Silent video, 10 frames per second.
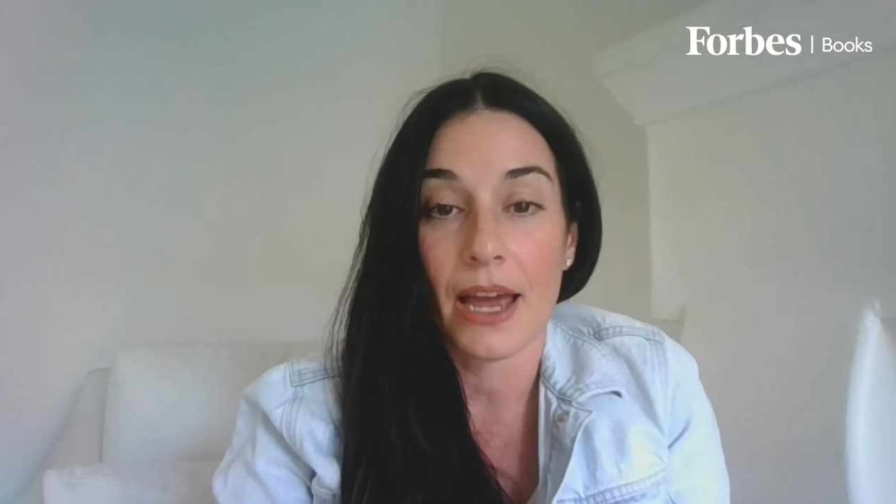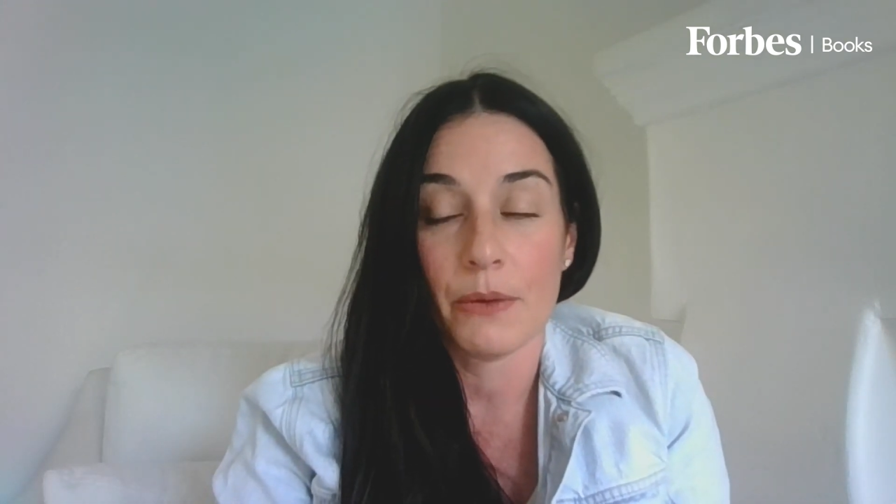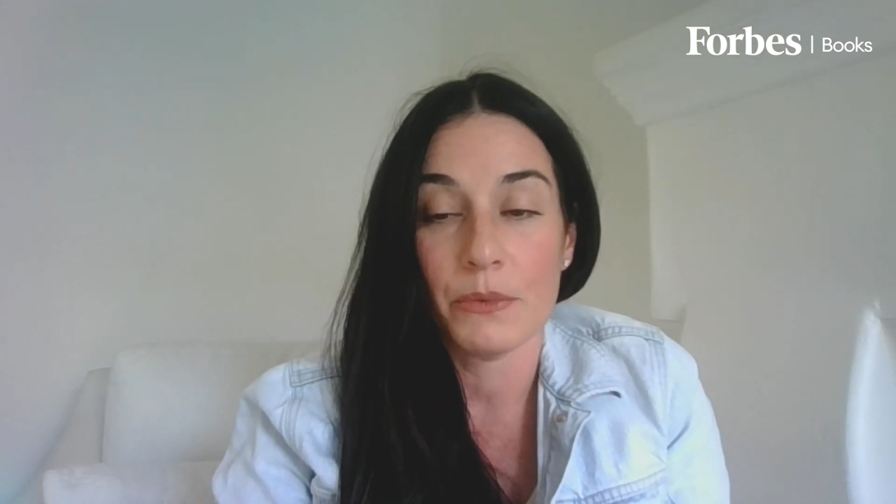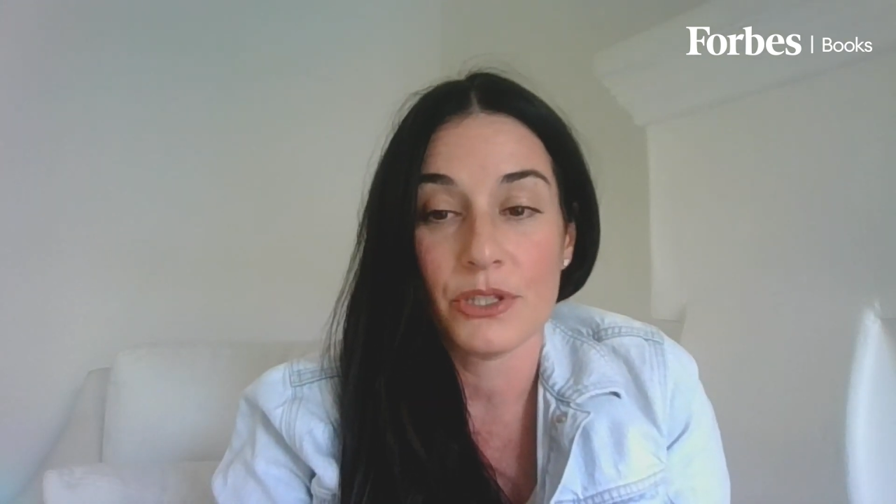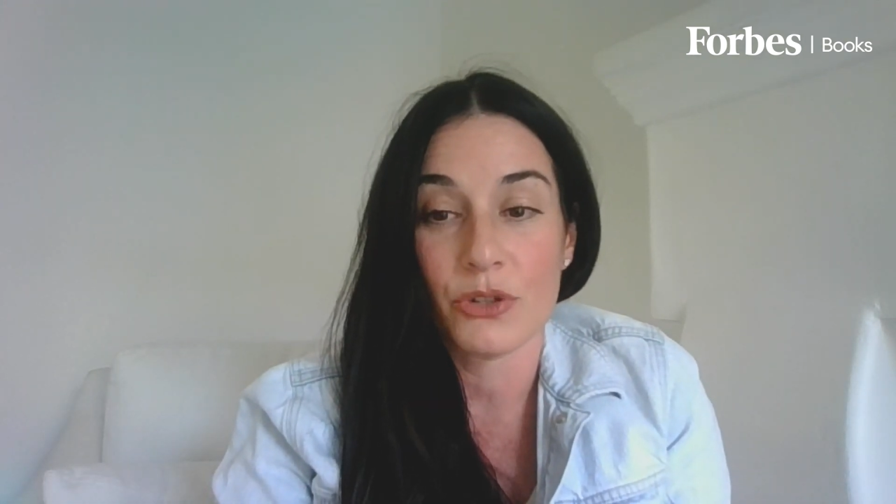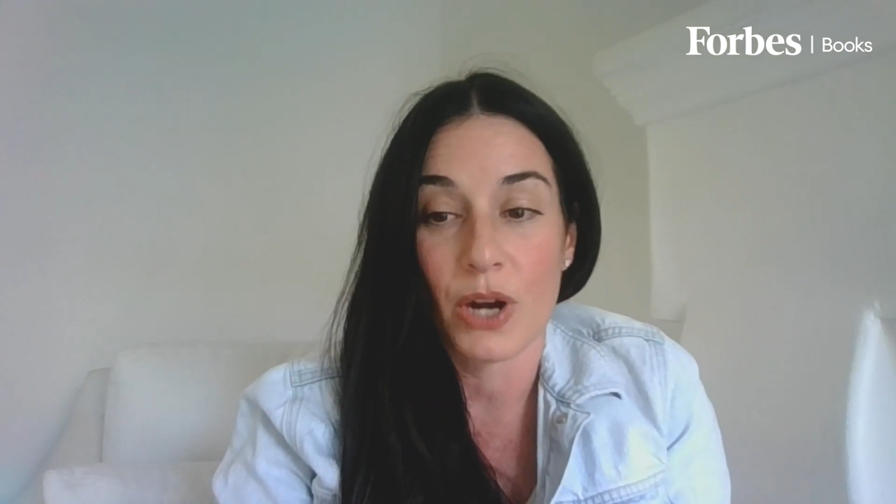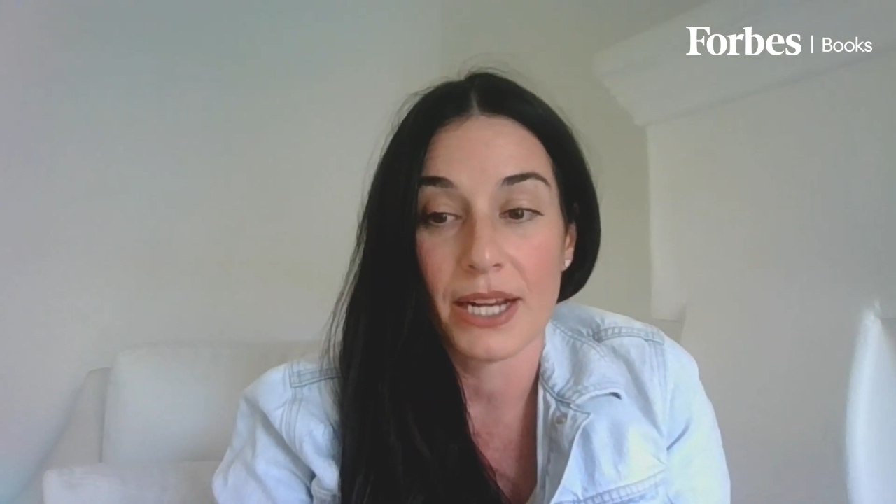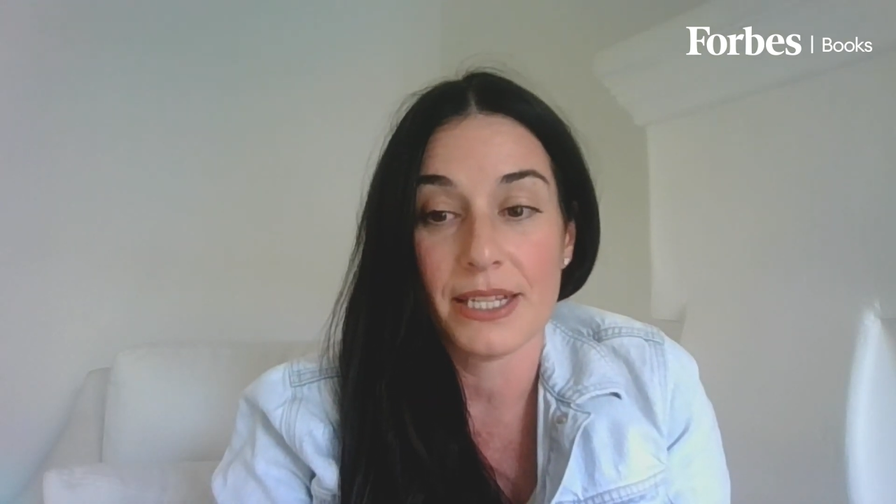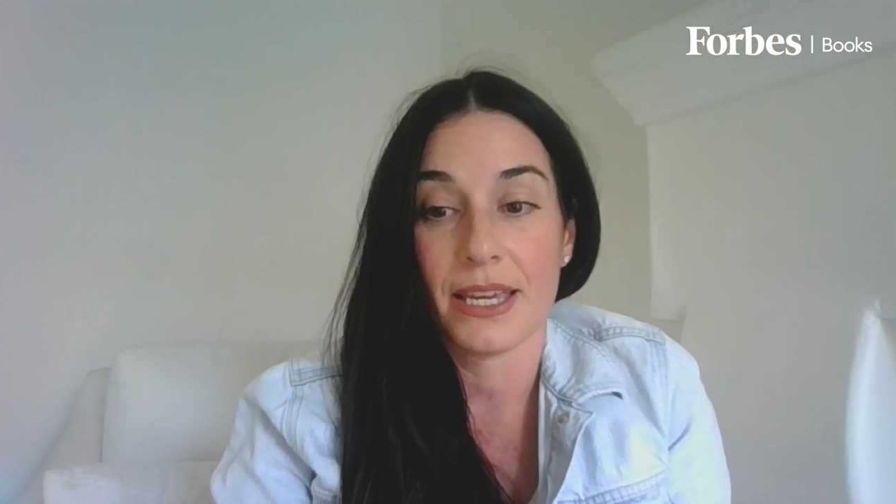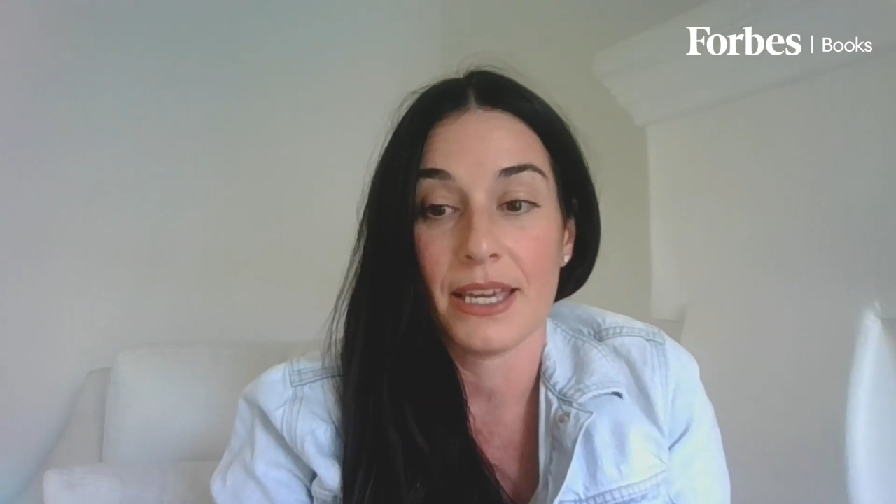I was
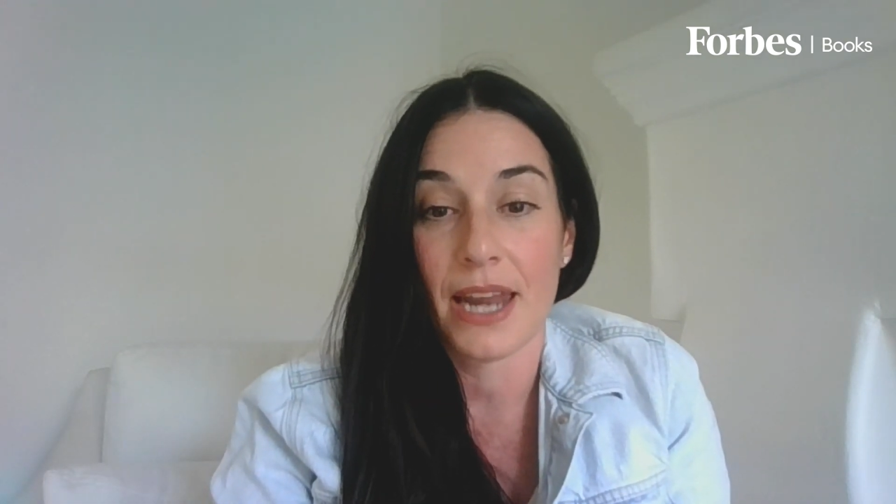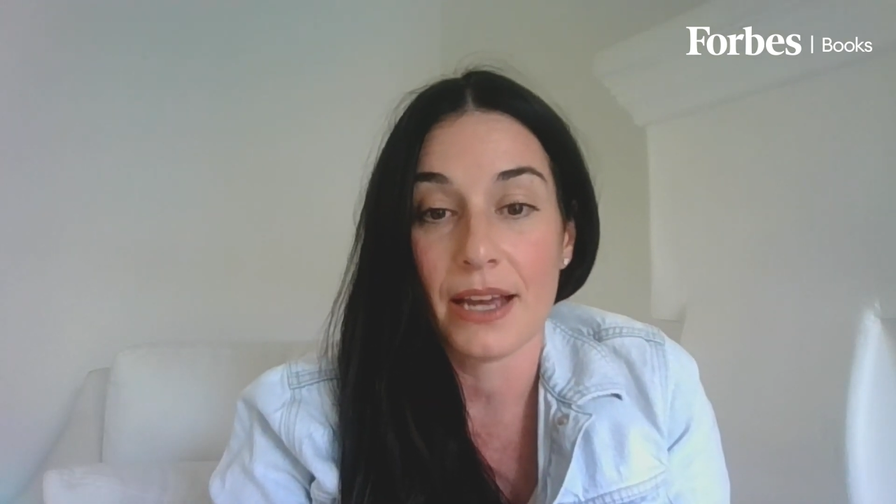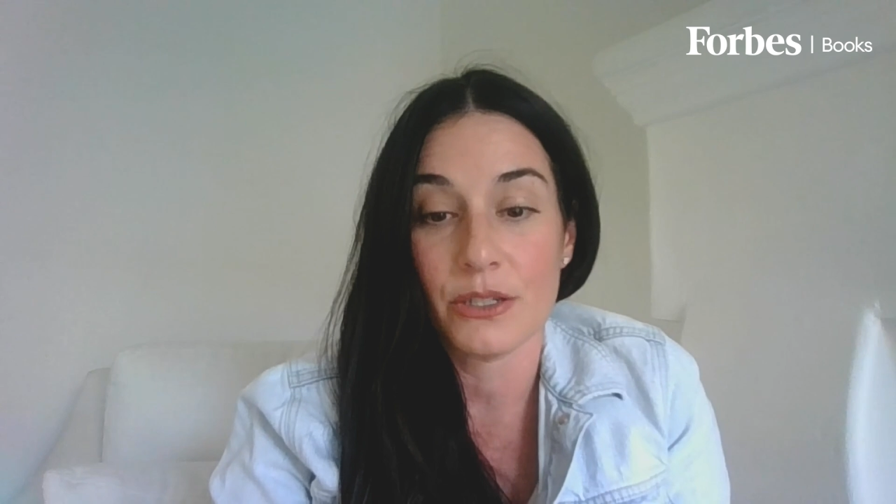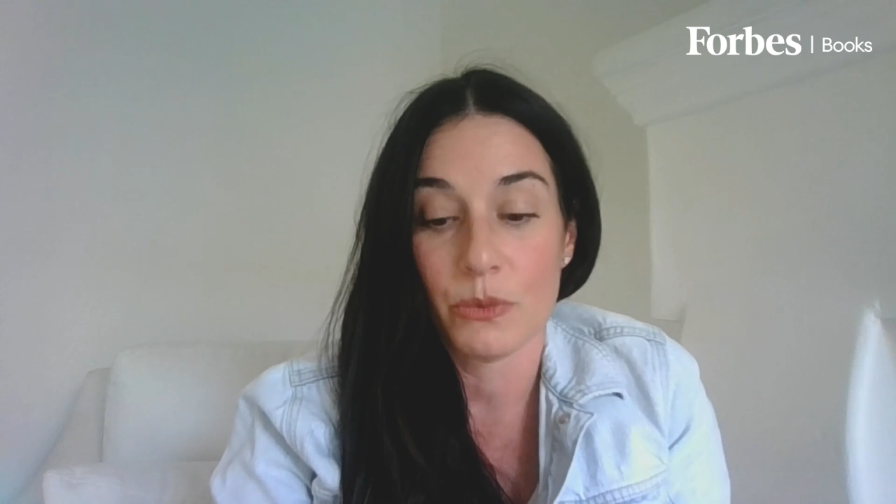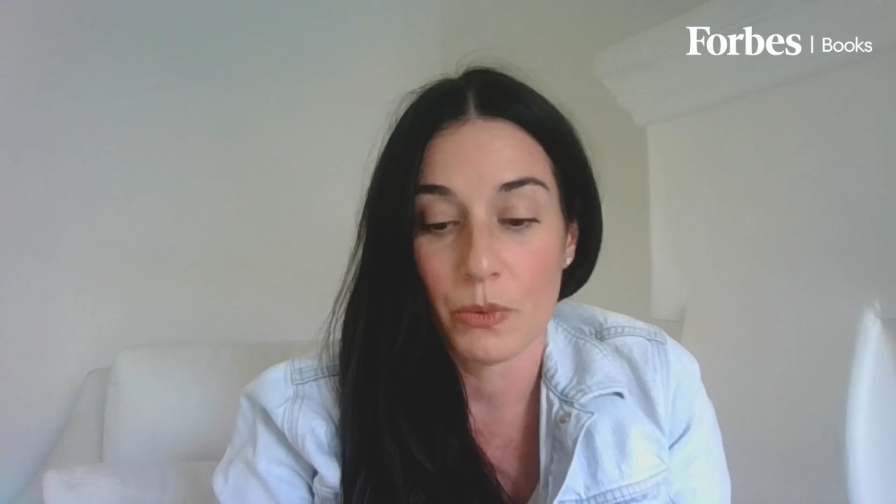trying to connect